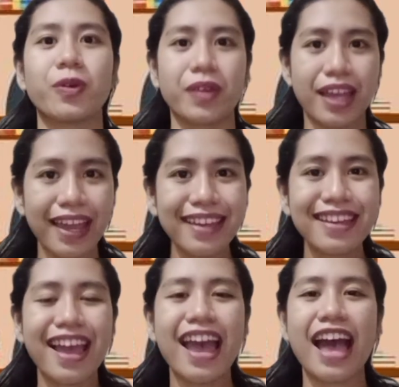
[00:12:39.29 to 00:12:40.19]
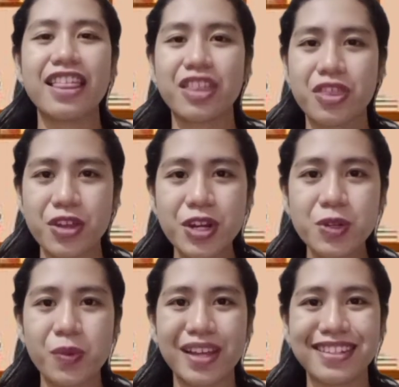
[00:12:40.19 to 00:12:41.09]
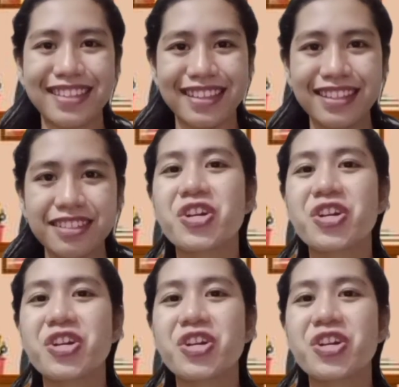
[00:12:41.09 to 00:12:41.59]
Okay, and the third one is